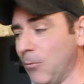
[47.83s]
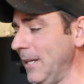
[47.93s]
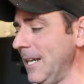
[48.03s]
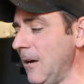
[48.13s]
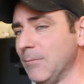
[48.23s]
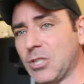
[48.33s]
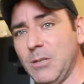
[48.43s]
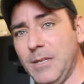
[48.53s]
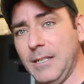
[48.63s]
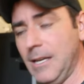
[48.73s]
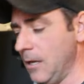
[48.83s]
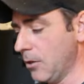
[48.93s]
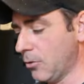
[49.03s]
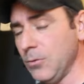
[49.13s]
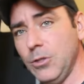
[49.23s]
Right now, I'm streaming
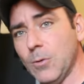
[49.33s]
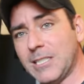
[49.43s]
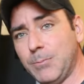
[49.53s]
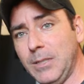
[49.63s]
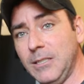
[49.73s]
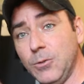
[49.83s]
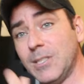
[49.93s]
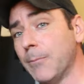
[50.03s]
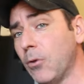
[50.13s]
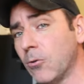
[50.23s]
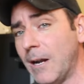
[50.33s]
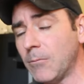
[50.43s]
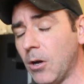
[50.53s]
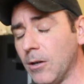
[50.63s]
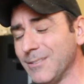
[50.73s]
through USB using a program
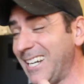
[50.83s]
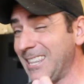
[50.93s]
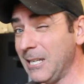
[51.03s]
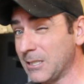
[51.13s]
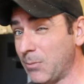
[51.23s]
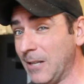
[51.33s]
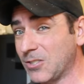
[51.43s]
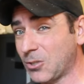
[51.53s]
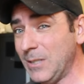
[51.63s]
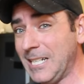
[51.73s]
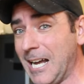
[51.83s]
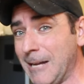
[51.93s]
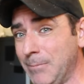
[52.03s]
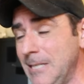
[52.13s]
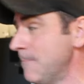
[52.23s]
called, I think it's pronounced
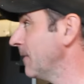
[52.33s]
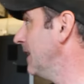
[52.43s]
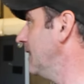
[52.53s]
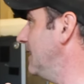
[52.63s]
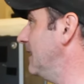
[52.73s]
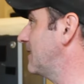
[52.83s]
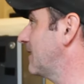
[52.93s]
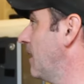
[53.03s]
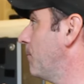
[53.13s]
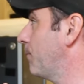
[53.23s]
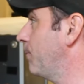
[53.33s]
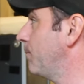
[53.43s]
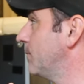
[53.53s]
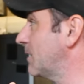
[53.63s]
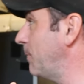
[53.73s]
ScreenCopy. It's
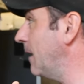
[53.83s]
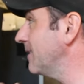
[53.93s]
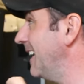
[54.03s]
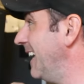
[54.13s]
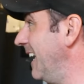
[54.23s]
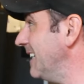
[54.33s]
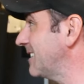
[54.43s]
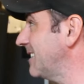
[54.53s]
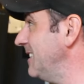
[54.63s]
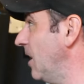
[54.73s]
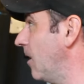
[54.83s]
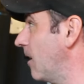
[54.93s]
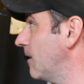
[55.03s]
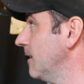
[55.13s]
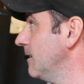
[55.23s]
spelt
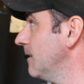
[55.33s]
SCRCPY.